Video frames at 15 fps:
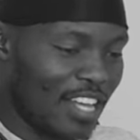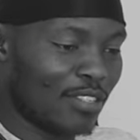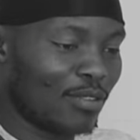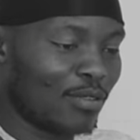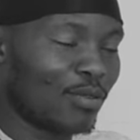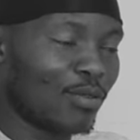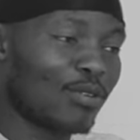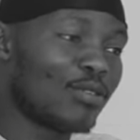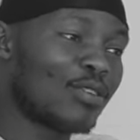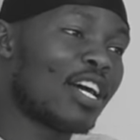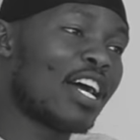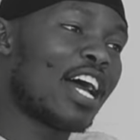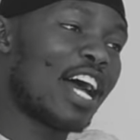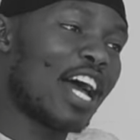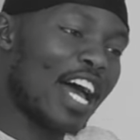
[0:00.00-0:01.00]
yeah. so
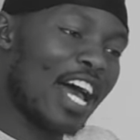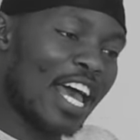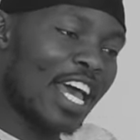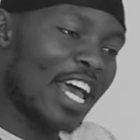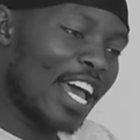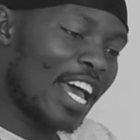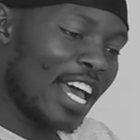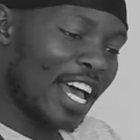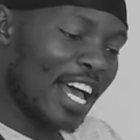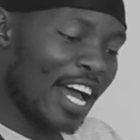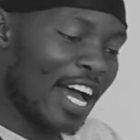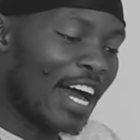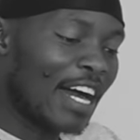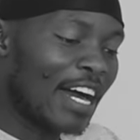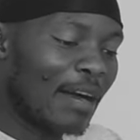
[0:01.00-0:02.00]
I
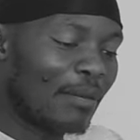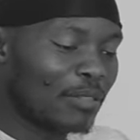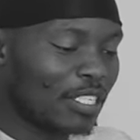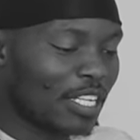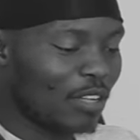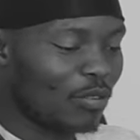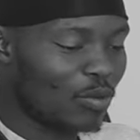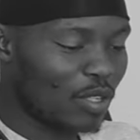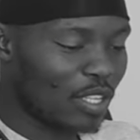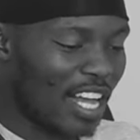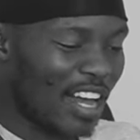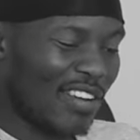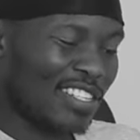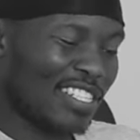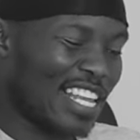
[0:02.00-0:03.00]
I'm done
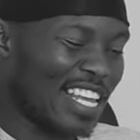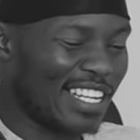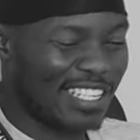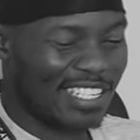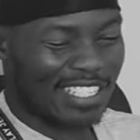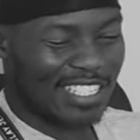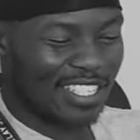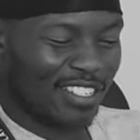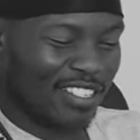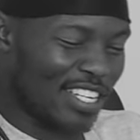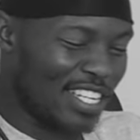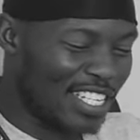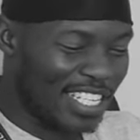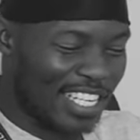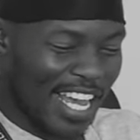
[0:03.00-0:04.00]
with. I was like
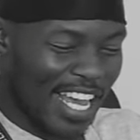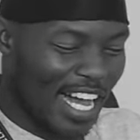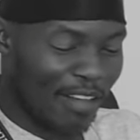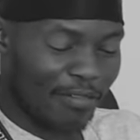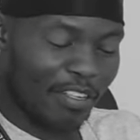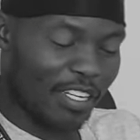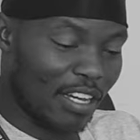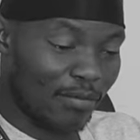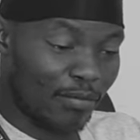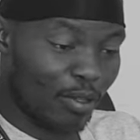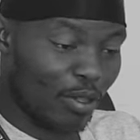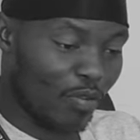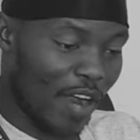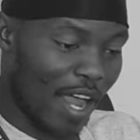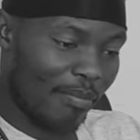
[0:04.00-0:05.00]
literally like half and half
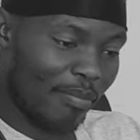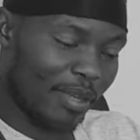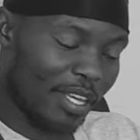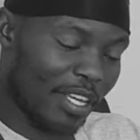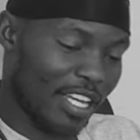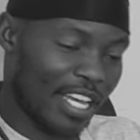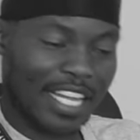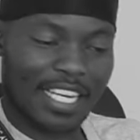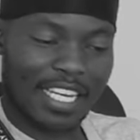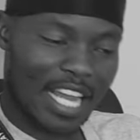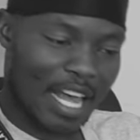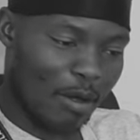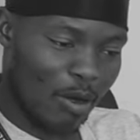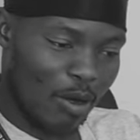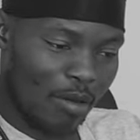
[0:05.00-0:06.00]
with rapping, and
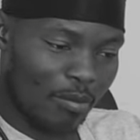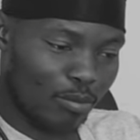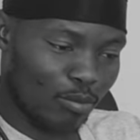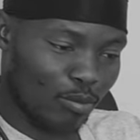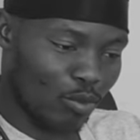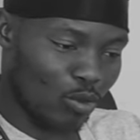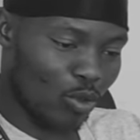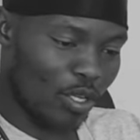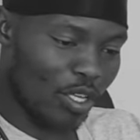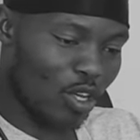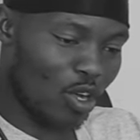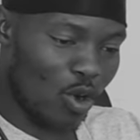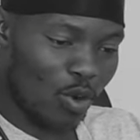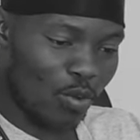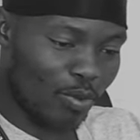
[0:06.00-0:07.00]
now I'm doing
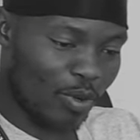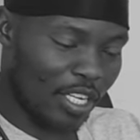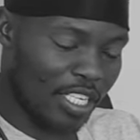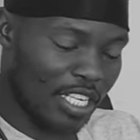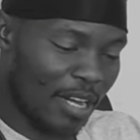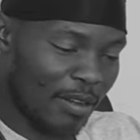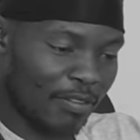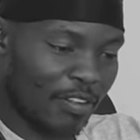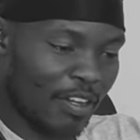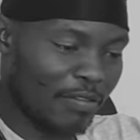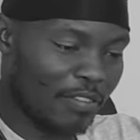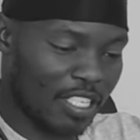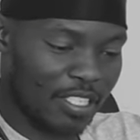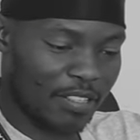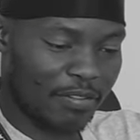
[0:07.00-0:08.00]
corporate. I've,
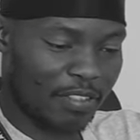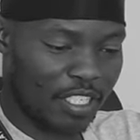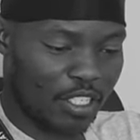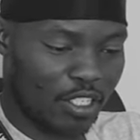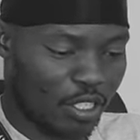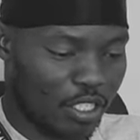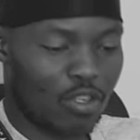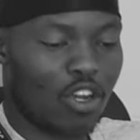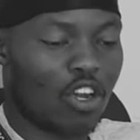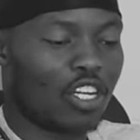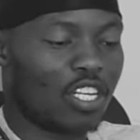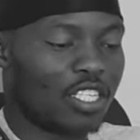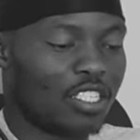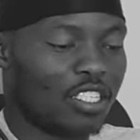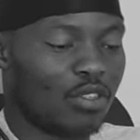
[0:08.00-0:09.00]
I've just finished
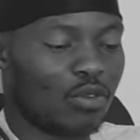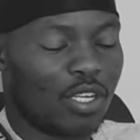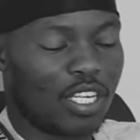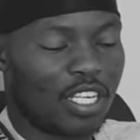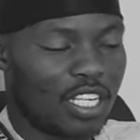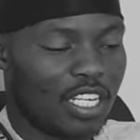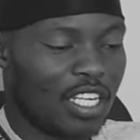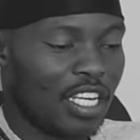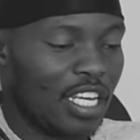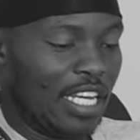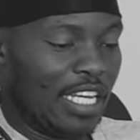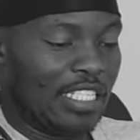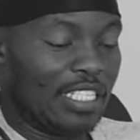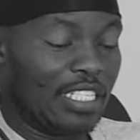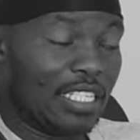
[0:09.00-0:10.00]
college
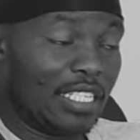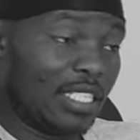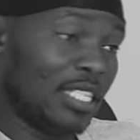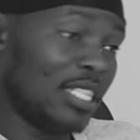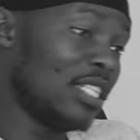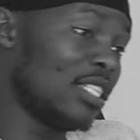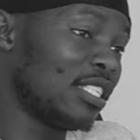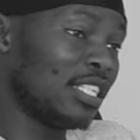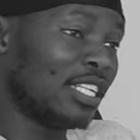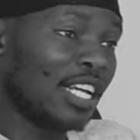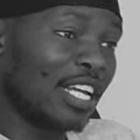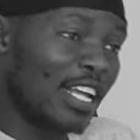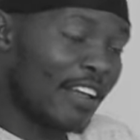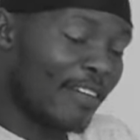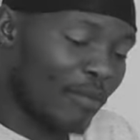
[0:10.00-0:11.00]
2016.
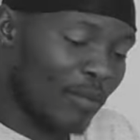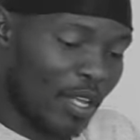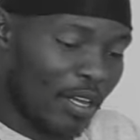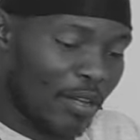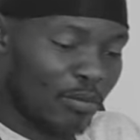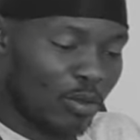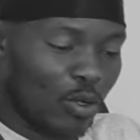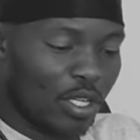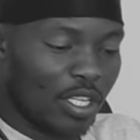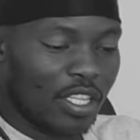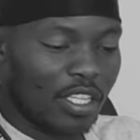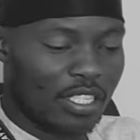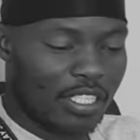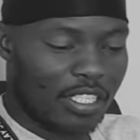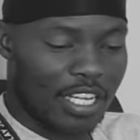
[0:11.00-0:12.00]
Yeah, I'm
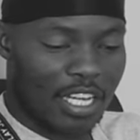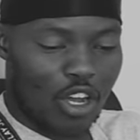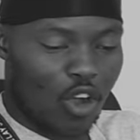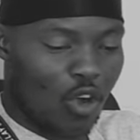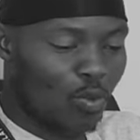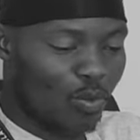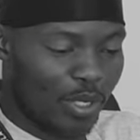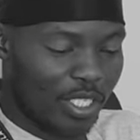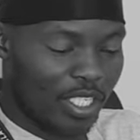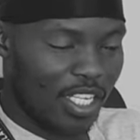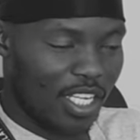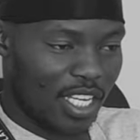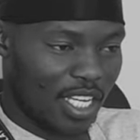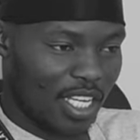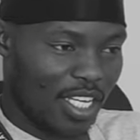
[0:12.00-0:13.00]
doing a corporate
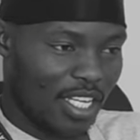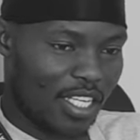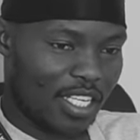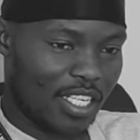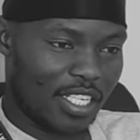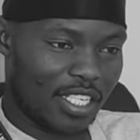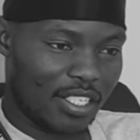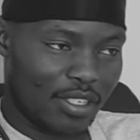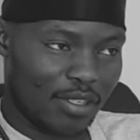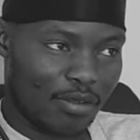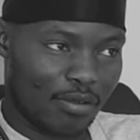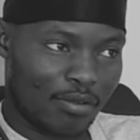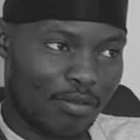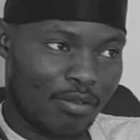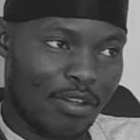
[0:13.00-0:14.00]
gig. You
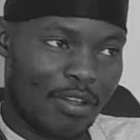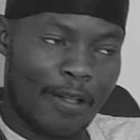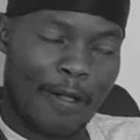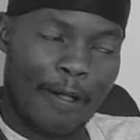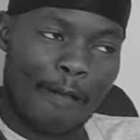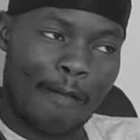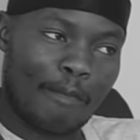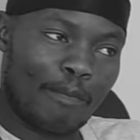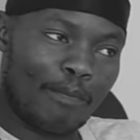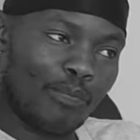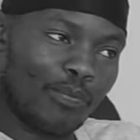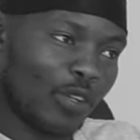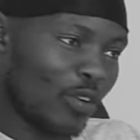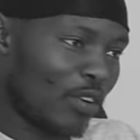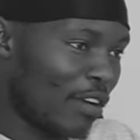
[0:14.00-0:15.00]
know,
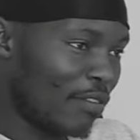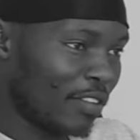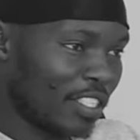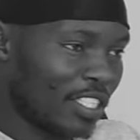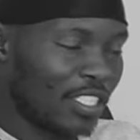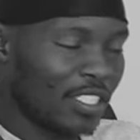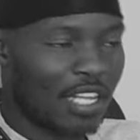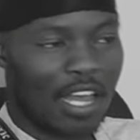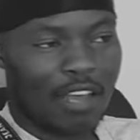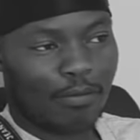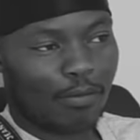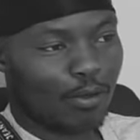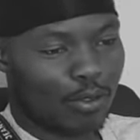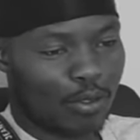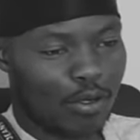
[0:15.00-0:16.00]
um, graphic design,
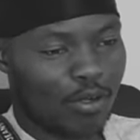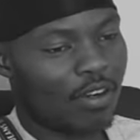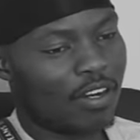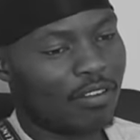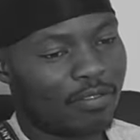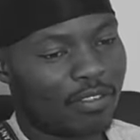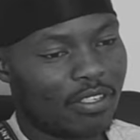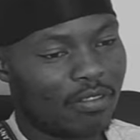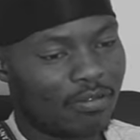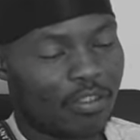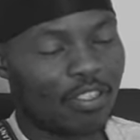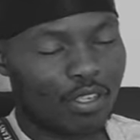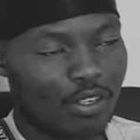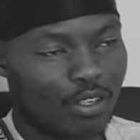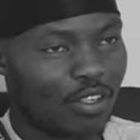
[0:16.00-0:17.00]
photography,
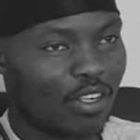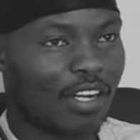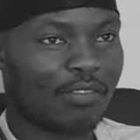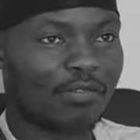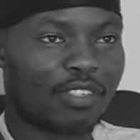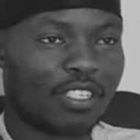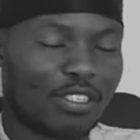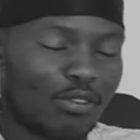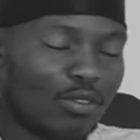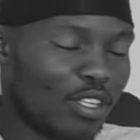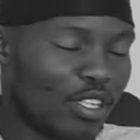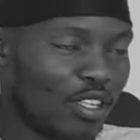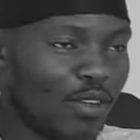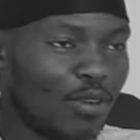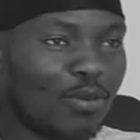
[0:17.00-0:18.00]
videography,
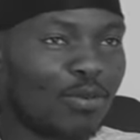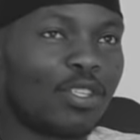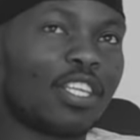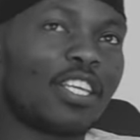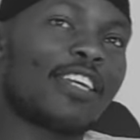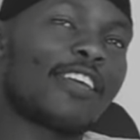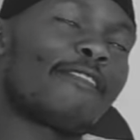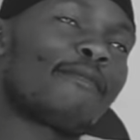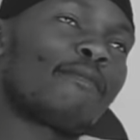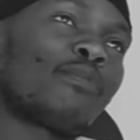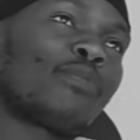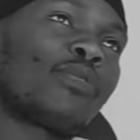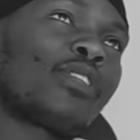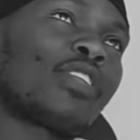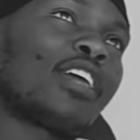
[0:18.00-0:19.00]
doing the whole thing.
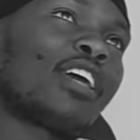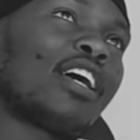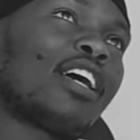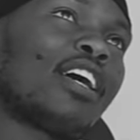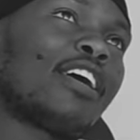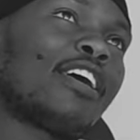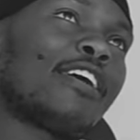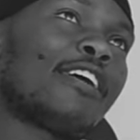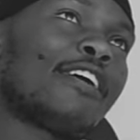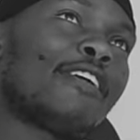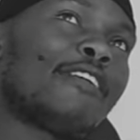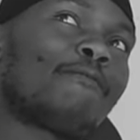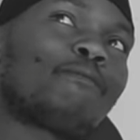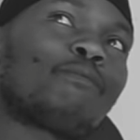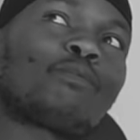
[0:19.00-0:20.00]

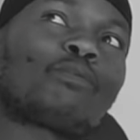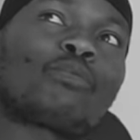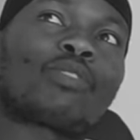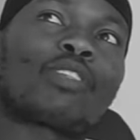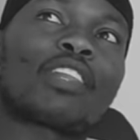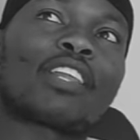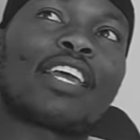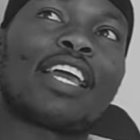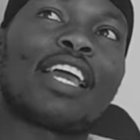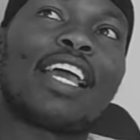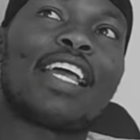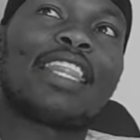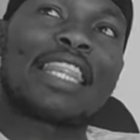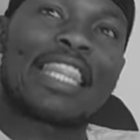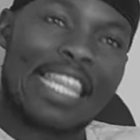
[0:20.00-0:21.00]
Uh,
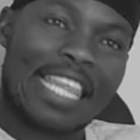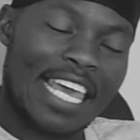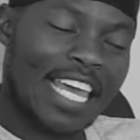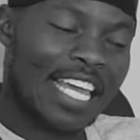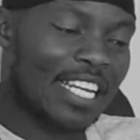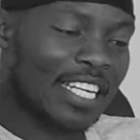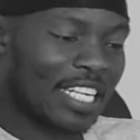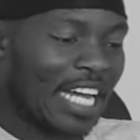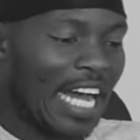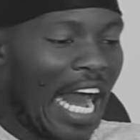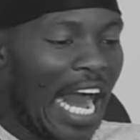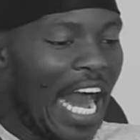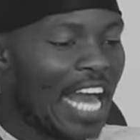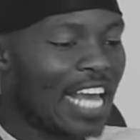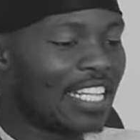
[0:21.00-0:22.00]
and then
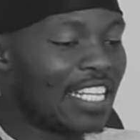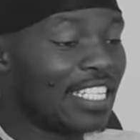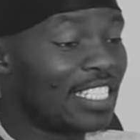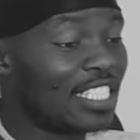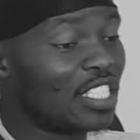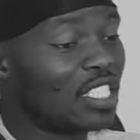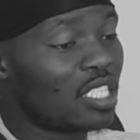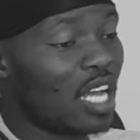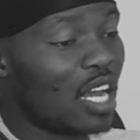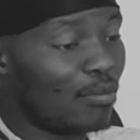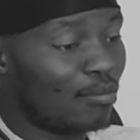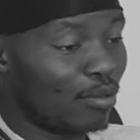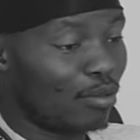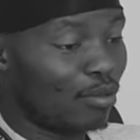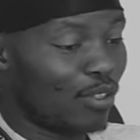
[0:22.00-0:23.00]
I then
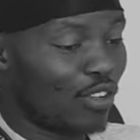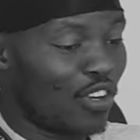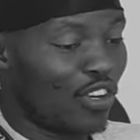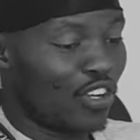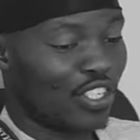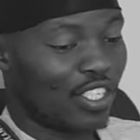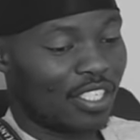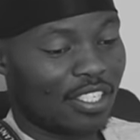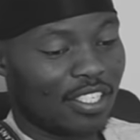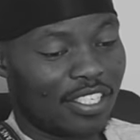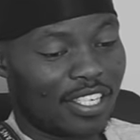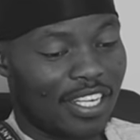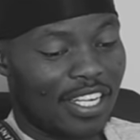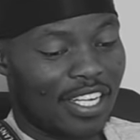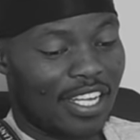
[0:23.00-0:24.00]
stumbled on
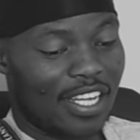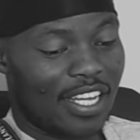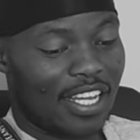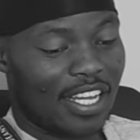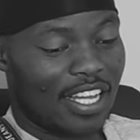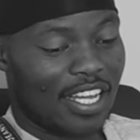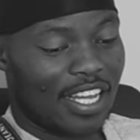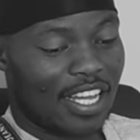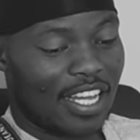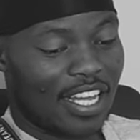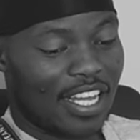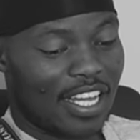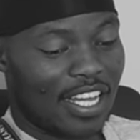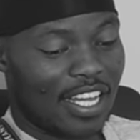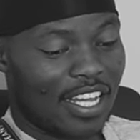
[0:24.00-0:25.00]

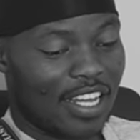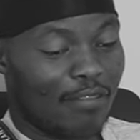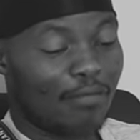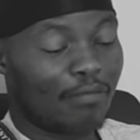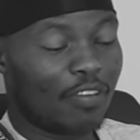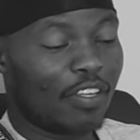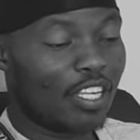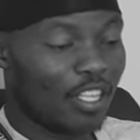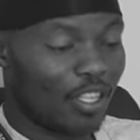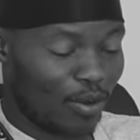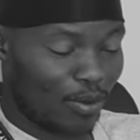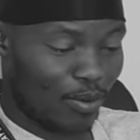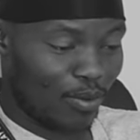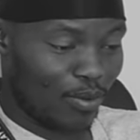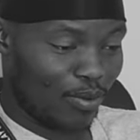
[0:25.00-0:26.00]
uh, a
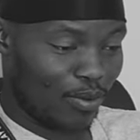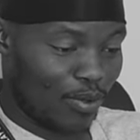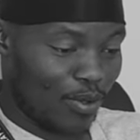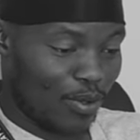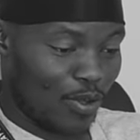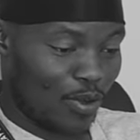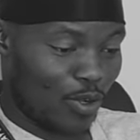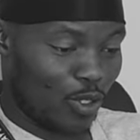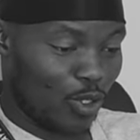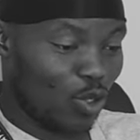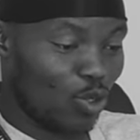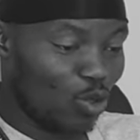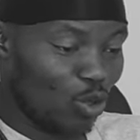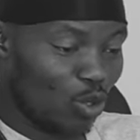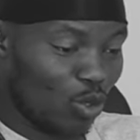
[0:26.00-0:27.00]
video on
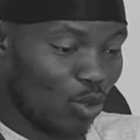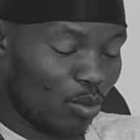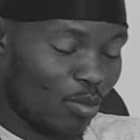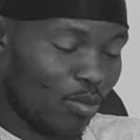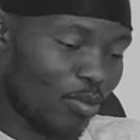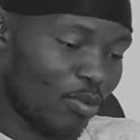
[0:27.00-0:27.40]
YouTube.